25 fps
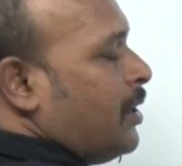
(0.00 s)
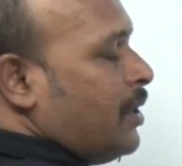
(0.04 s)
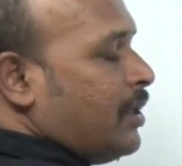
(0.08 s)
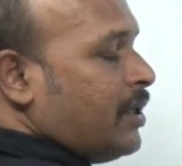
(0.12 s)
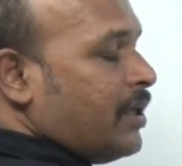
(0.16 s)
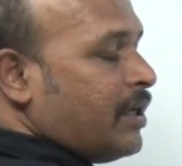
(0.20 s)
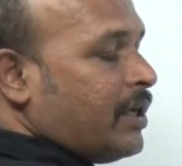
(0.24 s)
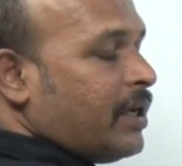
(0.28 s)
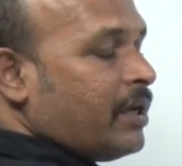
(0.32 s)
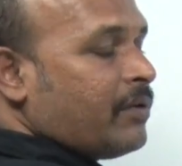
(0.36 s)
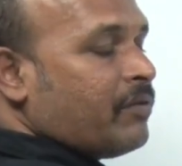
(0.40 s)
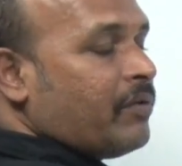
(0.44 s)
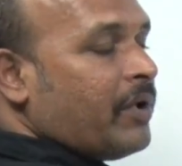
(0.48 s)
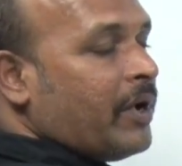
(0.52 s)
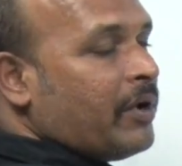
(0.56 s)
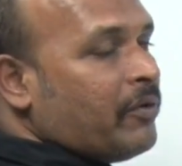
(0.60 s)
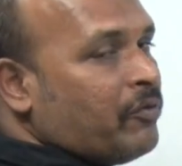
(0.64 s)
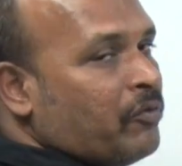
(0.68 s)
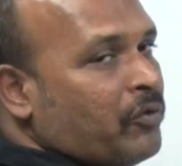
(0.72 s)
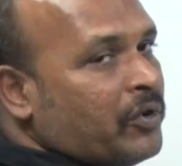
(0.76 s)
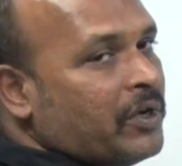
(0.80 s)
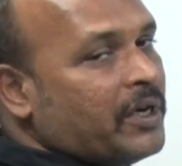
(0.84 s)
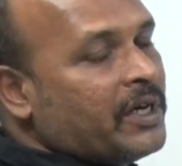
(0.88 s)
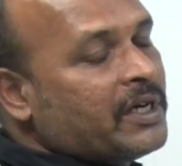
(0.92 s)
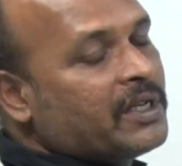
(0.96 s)
Here why
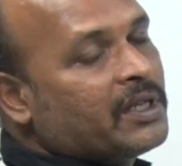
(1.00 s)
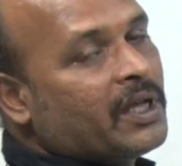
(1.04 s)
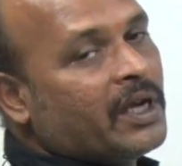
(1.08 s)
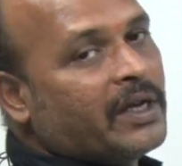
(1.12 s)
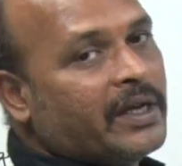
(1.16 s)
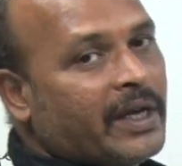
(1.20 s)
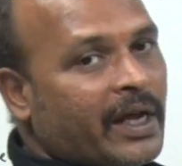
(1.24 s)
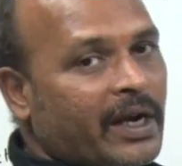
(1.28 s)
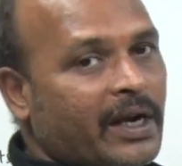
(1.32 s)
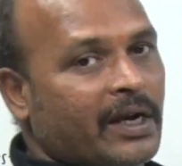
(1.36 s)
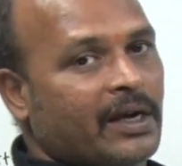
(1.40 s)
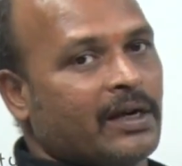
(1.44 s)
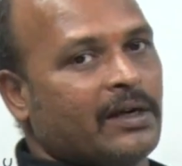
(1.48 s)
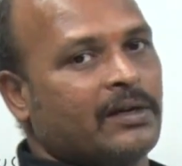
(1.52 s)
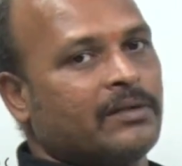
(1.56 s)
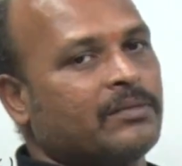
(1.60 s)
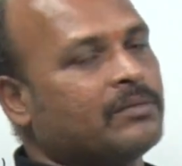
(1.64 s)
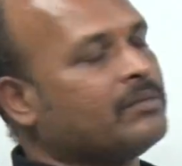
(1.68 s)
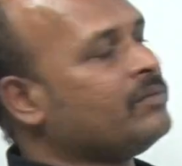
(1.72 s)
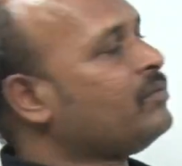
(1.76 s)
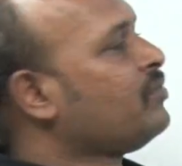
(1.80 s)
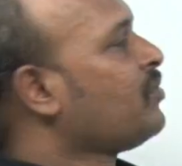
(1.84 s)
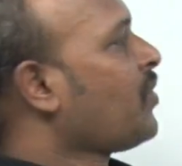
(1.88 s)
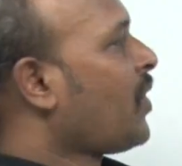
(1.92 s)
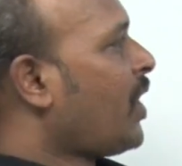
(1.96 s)
we need the n?
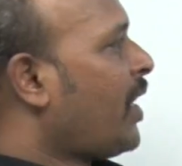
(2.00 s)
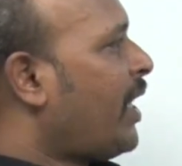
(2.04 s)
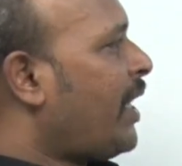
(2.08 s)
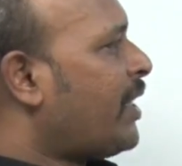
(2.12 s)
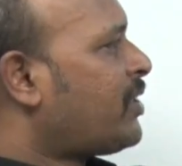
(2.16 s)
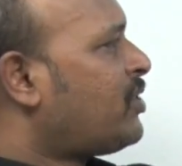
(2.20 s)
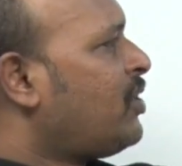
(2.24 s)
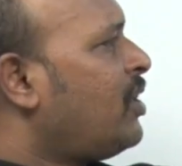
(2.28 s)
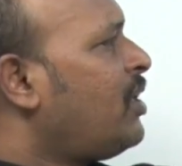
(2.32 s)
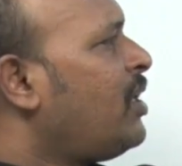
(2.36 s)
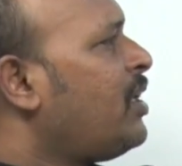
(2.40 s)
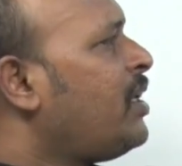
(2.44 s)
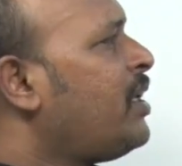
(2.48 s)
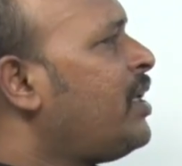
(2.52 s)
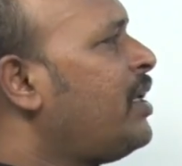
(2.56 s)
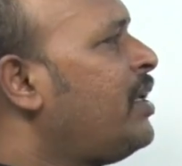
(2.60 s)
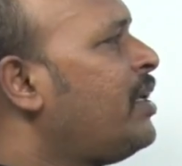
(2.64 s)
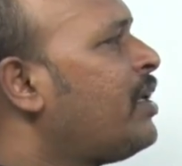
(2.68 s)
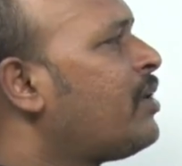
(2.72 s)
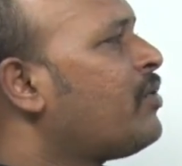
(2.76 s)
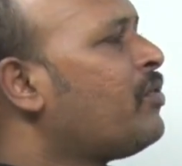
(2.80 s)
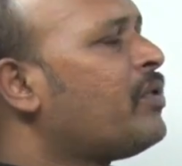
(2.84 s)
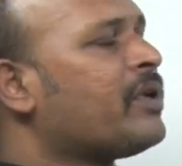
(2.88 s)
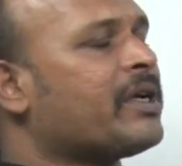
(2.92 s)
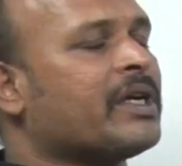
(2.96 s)
Actually
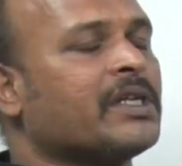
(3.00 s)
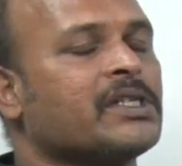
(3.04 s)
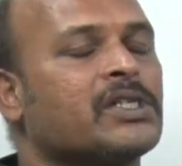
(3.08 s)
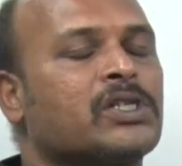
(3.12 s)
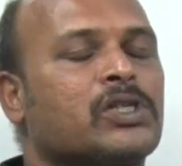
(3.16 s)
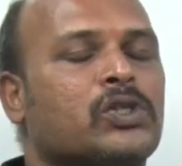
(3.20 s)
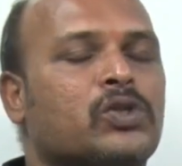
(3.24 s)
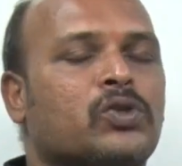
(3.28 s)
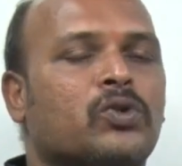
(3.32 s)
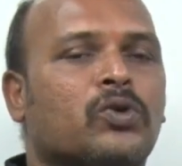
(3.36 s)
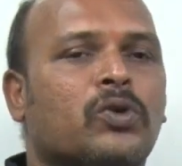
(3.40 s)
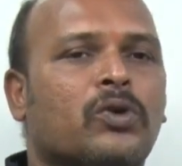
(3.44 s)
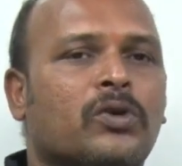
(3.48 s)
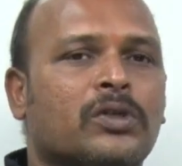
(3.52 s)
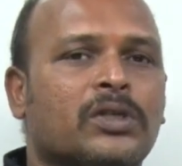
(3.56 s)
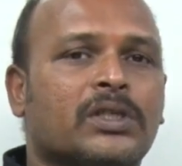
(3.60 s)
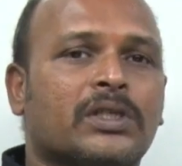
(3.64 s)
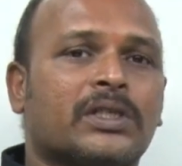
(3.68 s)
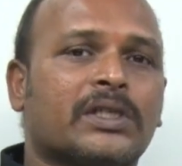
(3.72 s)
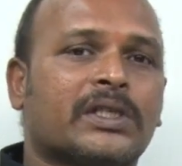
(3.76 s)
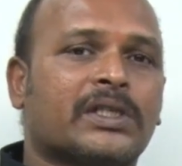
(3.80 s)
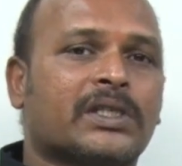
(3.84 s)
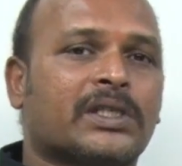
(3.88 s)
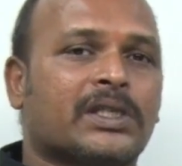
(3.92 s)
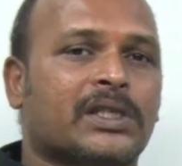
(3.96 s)
here we can store
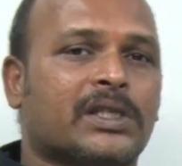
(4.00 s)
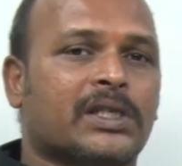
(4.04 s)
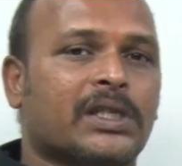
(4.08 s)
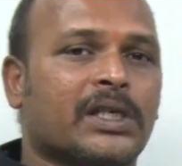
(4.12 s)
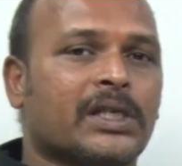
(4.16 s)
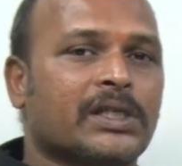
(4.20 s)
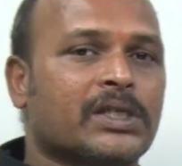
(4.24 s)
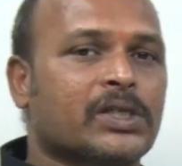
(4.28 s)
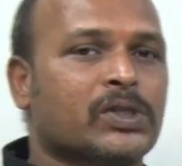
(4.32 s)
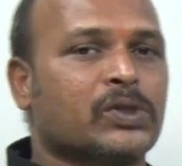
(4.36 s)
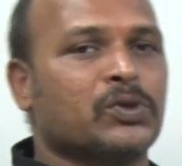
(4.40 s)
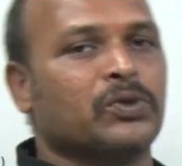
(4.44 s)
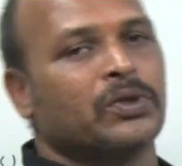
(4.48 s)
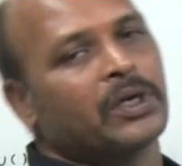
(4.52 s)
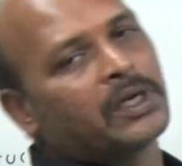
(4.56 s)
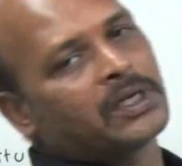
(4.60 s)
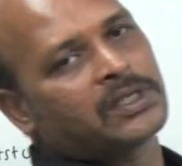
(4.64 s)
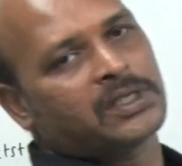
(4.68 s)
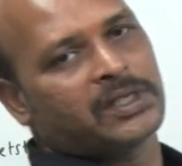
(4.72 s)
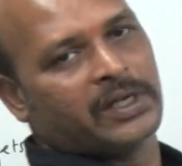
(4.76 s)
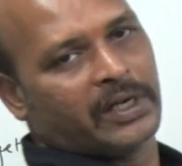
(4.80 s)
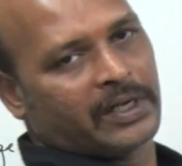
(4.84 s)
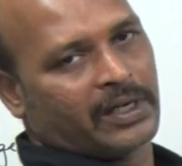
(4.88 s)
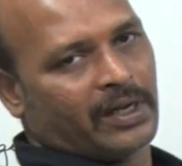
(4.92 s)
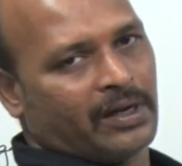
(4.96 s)
60
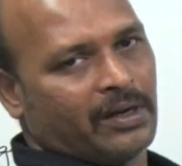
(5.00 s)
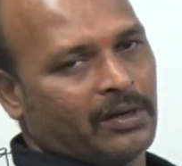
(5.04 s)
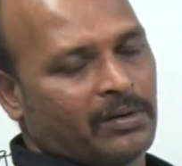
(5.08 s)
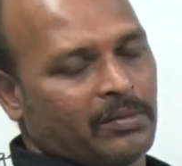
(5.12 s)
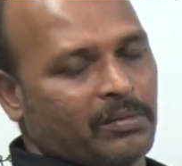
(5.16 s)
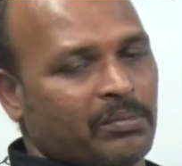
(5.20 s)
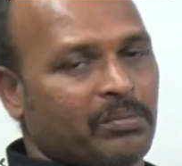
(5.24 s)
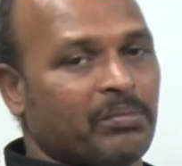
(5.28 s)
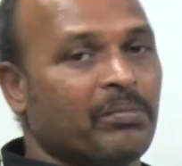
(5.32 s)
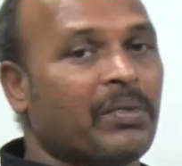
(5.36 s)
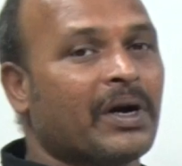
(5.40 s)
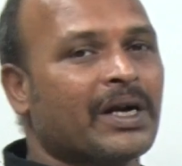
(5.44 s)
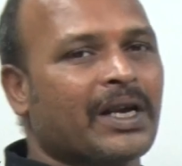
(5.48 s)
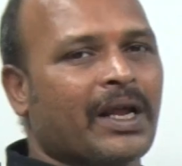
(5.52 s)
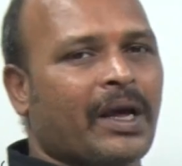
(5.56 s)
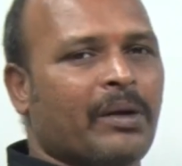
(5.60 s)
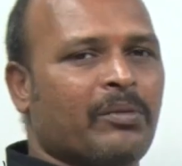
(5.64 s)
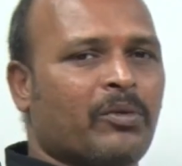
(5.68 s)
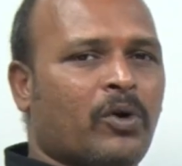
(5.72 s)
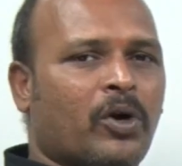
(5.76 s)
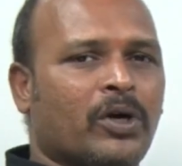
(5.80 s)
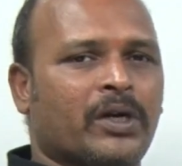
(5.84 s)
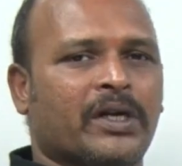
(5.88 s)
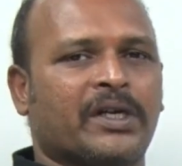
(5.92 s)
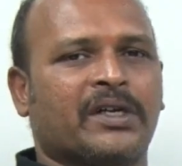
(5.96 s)
students data, but I
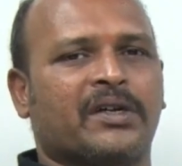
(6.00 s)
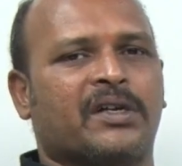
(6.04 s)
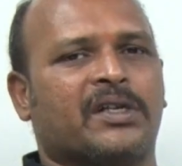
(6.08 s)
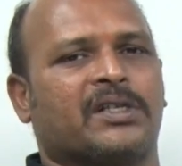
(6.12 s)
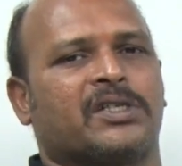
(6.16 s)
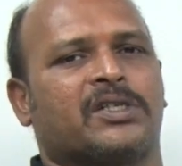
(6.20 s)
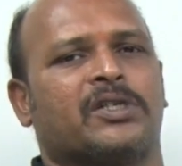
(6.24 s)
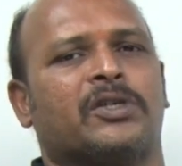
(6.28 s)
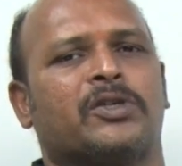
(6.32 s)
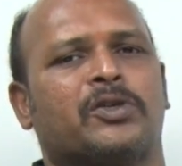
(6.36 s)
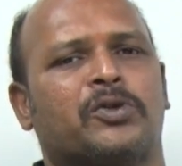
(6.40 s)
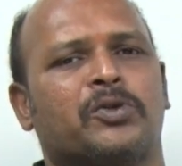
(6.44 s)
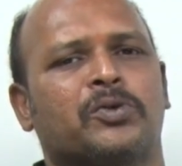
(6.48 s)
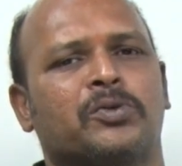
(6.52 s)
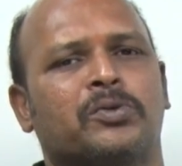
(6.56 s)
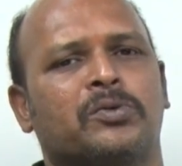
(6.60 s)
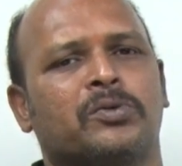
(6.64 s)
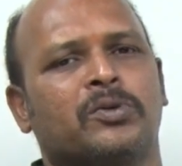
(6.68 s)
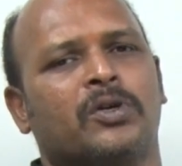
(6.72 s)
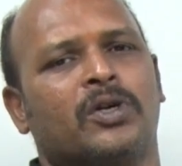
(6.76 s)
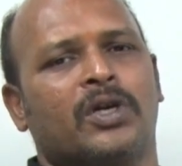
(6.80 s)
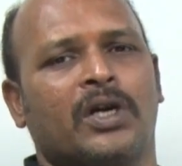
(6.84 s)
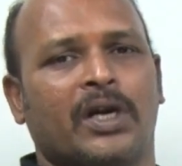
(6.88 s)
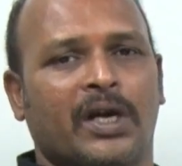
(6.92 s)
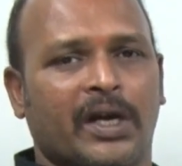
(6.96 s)
am not interested to
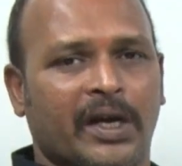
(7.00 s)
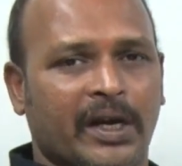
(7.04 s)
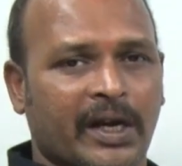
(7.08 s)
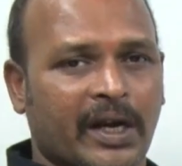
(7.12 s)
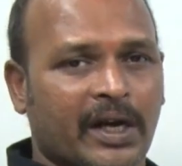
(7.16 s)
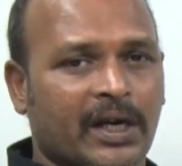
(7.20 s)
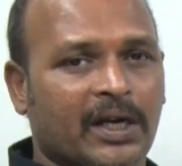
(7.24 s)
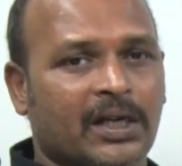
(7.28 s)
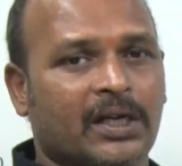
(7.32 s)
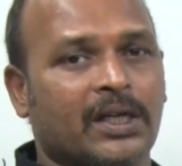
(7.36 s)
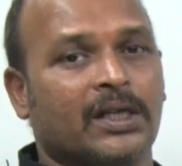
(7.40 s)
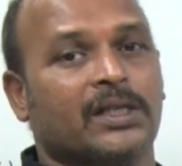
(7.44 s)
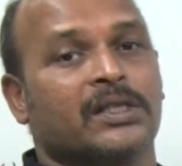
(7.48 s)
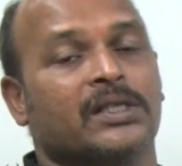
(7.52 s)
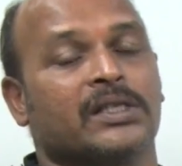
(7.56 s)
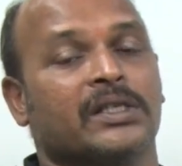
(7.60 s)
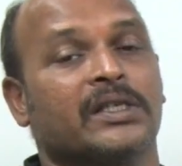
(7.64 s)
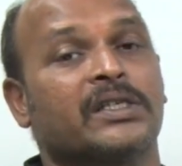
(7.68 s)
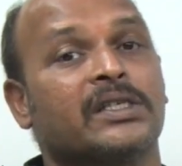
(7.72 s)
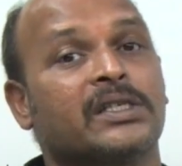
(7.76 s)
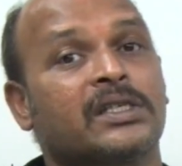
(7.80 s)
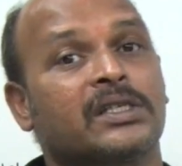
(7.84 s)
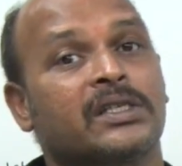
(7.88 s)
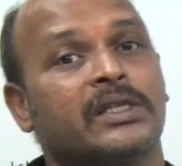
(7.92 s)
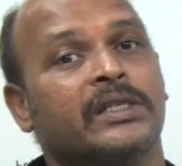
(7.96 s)
enter
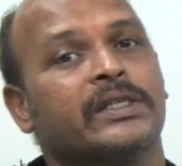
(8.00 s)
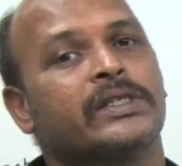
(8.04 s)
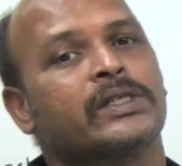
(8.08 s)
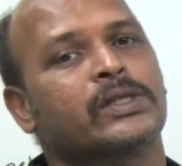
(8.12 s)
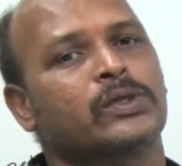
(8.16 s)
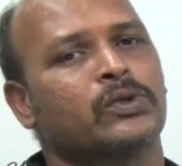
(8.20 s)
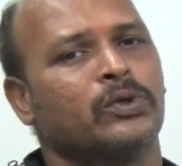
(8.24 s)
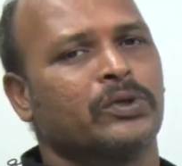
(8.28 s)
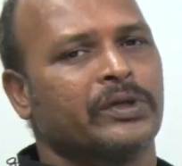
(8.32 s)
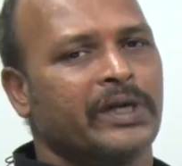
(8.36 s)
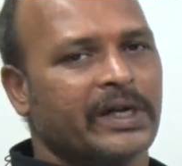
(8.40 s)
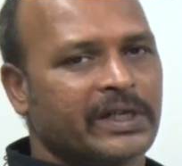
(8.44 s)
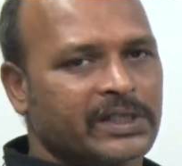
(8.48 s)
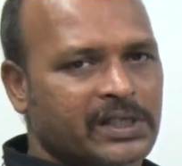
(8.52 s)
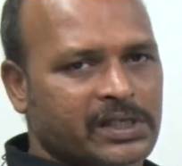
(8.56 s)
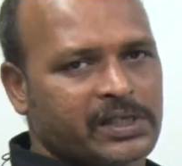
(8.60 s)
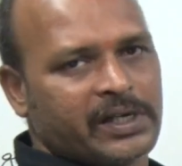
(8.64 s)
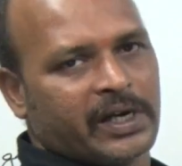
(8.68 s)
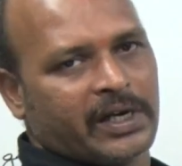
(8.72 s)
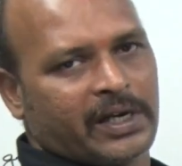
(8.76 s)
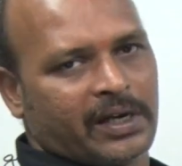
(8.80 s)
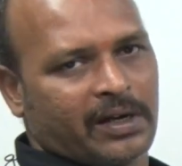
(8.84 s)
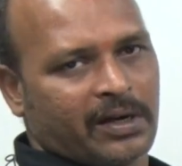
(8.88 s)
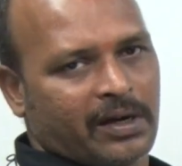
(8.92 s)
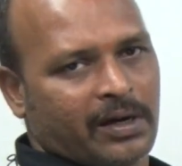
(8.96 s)
60 students
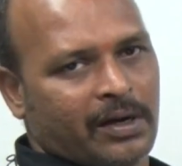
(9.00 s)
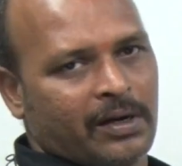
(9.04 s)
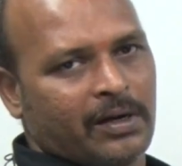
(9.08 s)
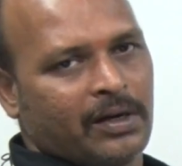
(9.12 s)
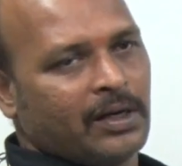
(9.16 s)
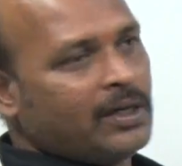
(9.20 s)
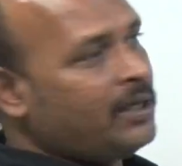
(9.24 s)
data.